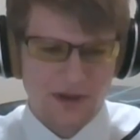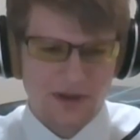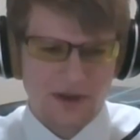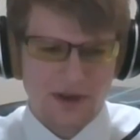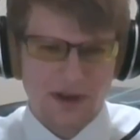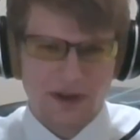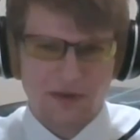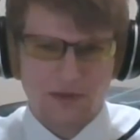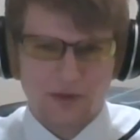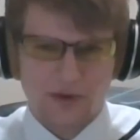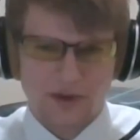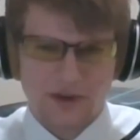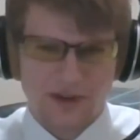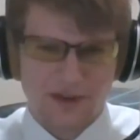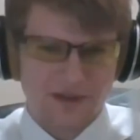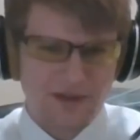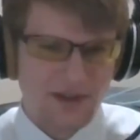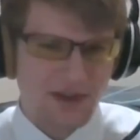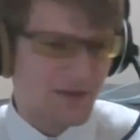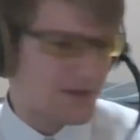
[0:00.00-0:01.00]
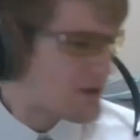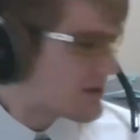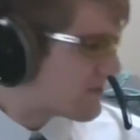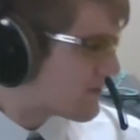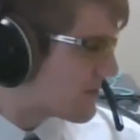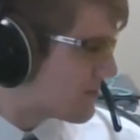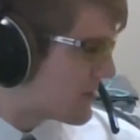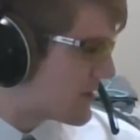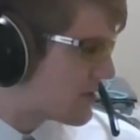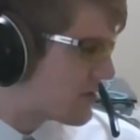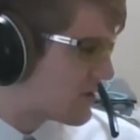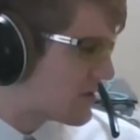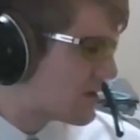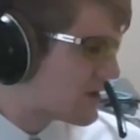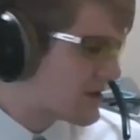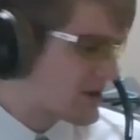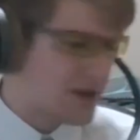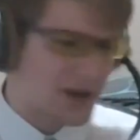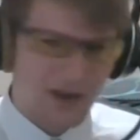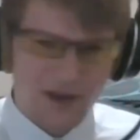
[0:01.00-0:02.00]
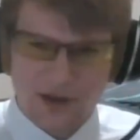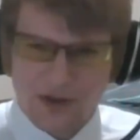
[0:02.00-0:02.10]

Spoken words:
Warranty and safety information.